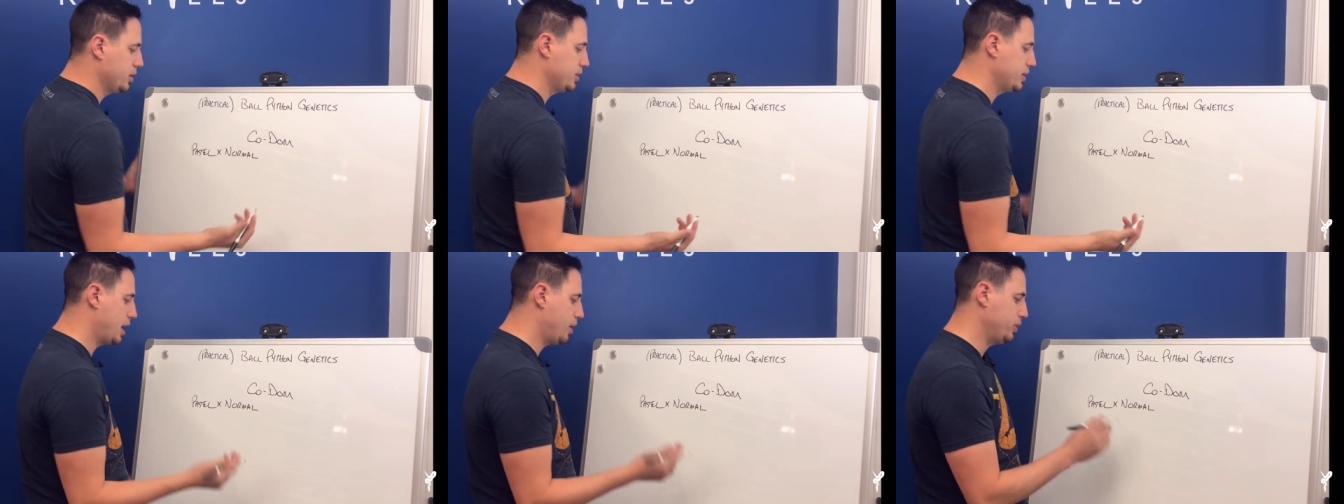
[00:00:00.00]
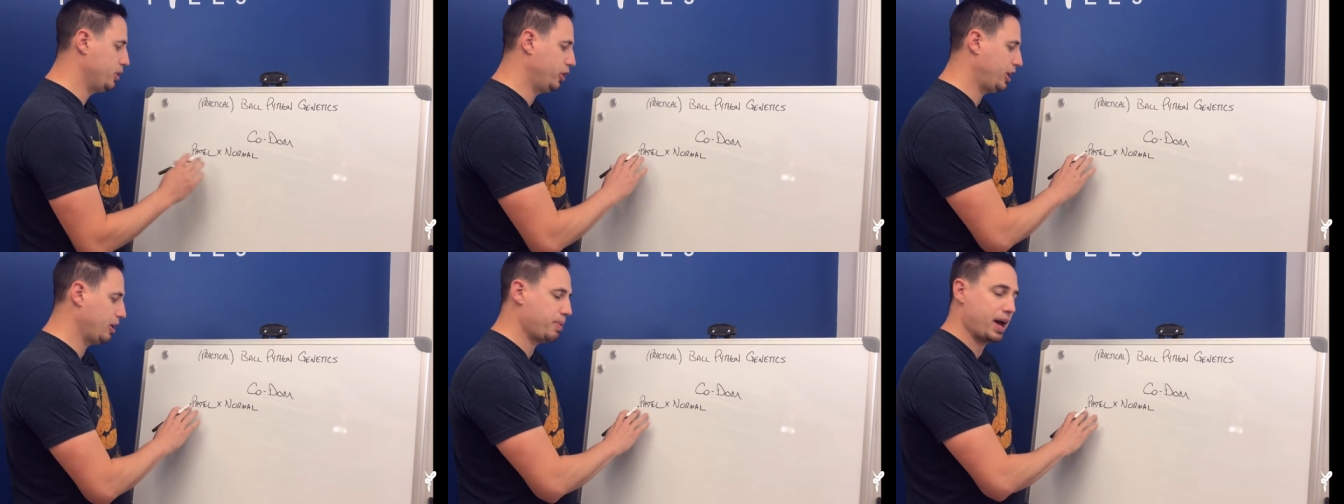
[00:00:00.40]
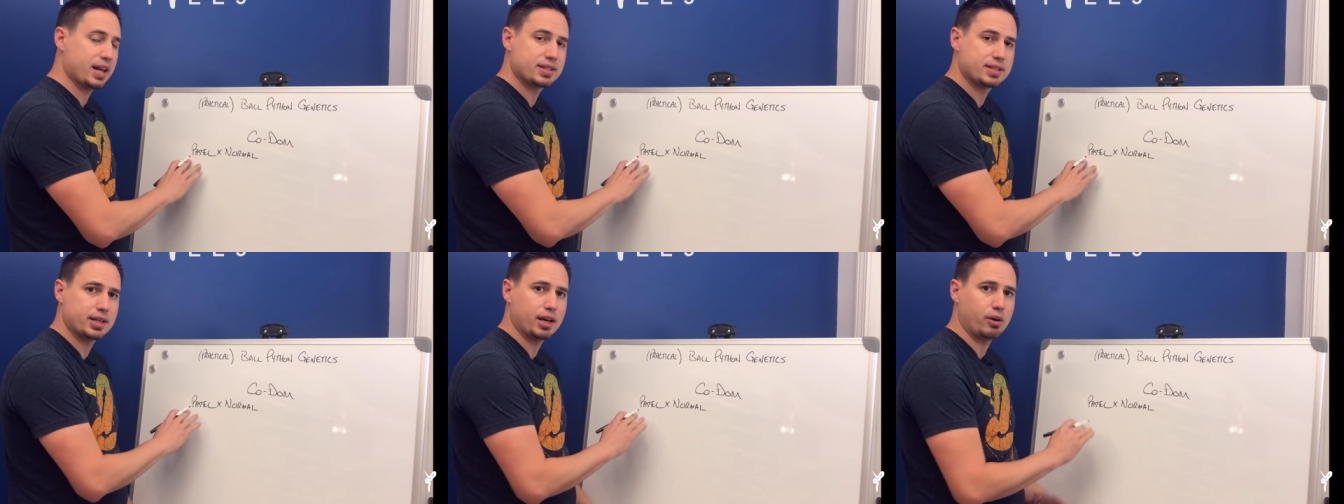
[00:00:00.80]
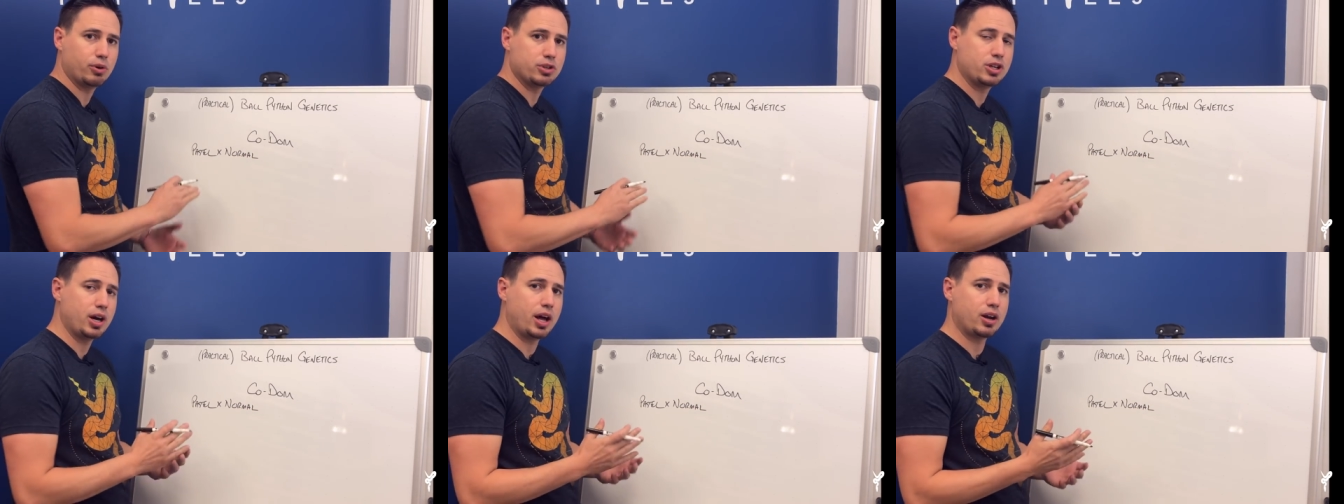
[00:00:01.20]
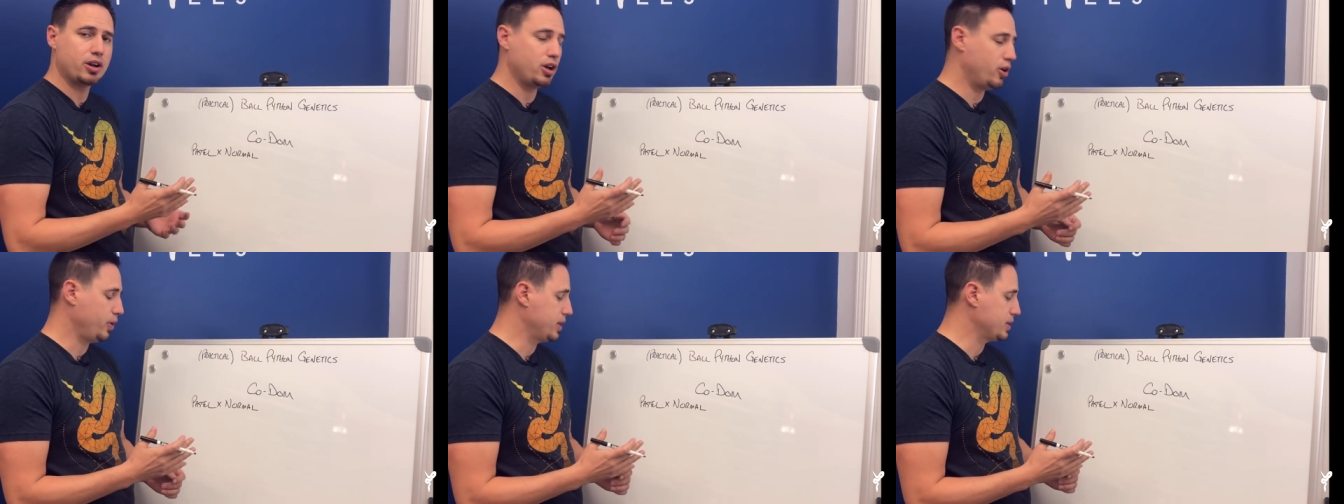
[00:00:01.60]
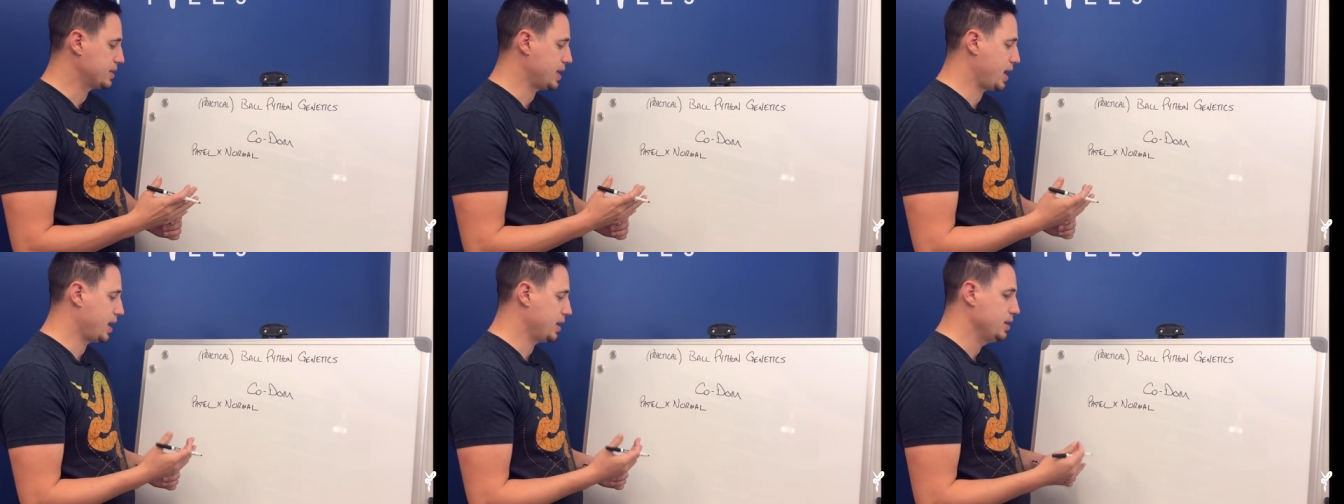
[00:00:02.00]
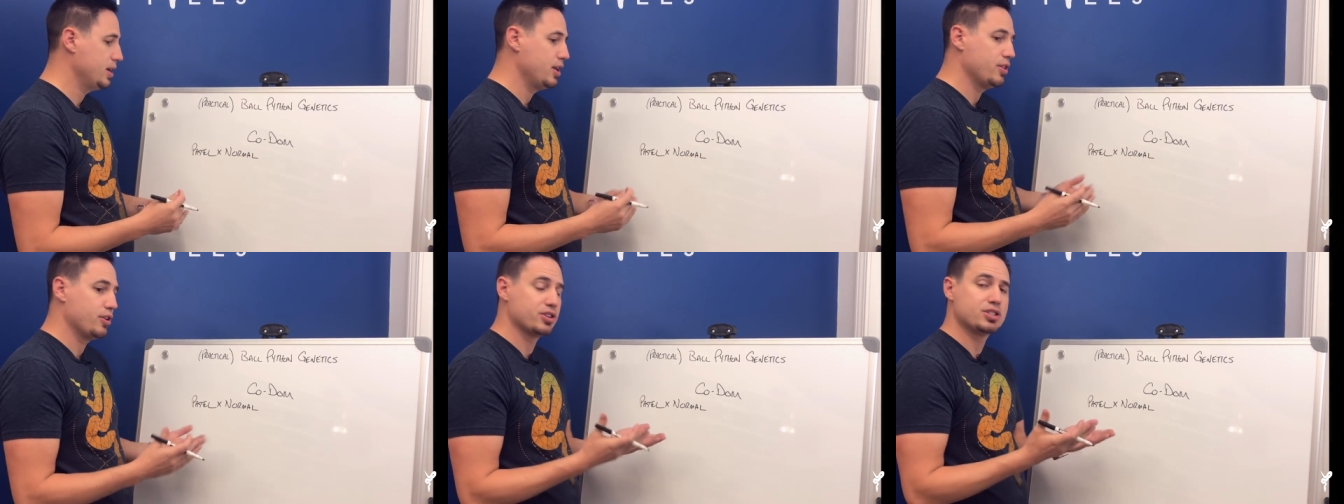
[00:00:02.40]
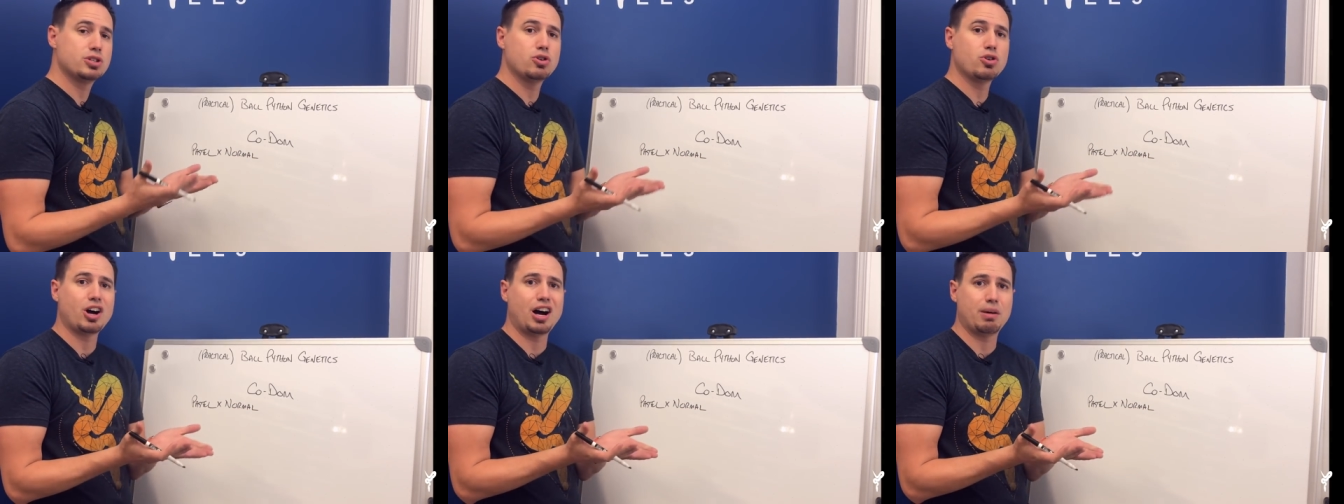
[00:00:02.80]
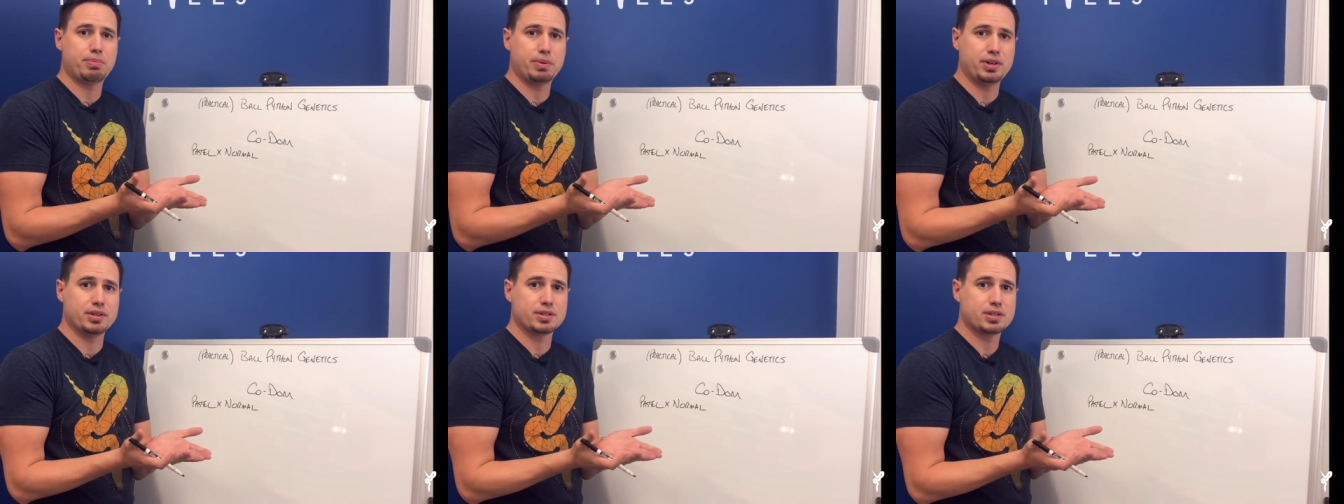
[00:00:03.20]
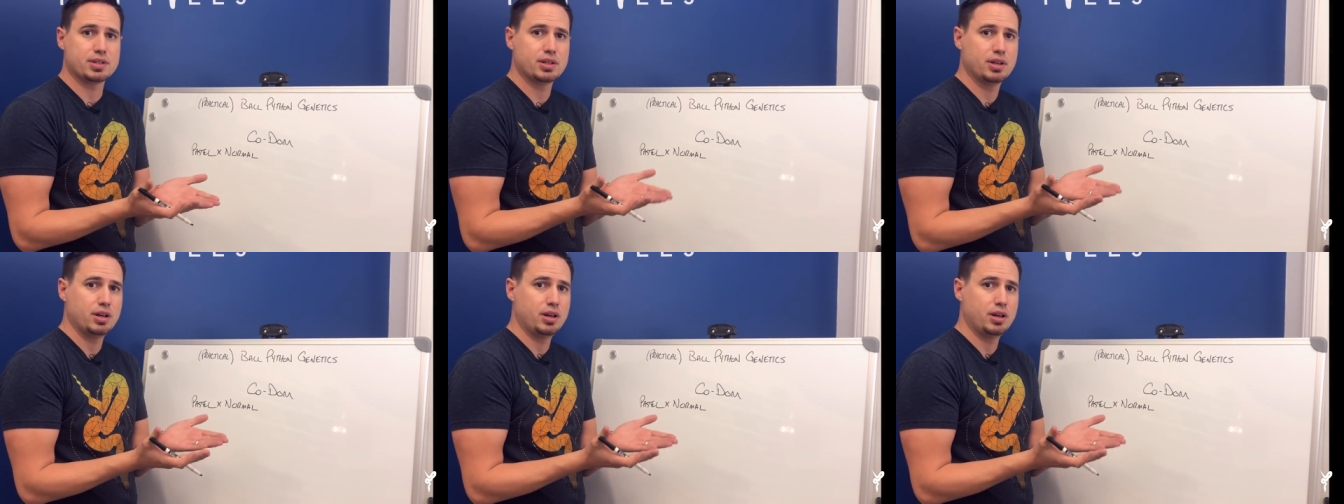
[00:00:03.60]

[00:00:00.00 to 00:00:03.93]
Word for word: Now when you look at pastel, what you got to know is that there's two copies